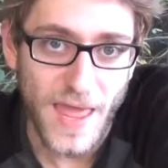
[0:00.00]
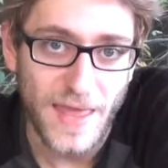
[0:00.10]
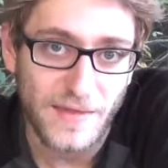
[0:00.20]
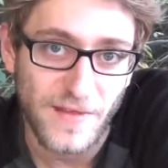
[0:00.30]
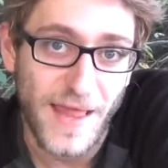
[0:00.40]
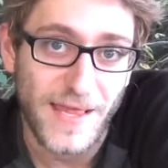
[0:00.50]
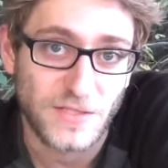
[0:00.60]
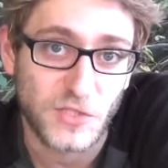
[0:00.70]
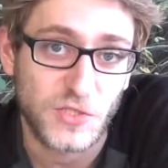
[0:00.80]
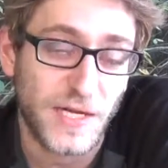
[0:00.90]
is
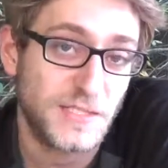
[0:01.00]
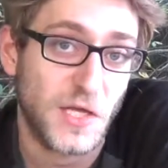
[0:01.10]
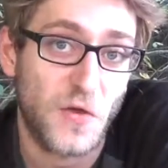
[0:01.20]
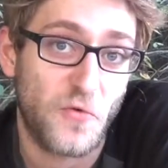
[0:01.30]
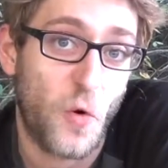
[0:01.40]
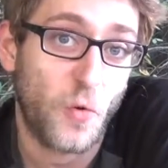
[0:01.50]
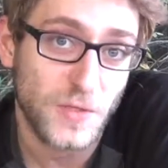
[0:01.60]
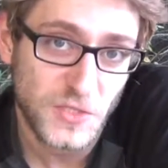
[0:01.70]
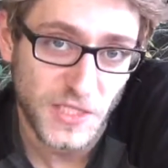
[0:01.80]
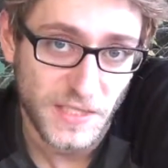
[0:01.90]
a trace of
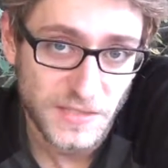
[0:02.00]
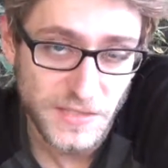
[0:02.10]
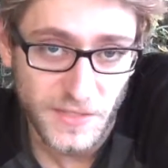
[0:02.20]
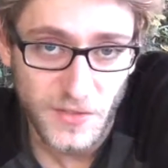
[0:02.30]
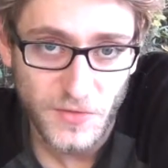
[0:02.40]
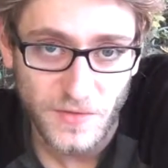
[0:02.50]
origin sticker.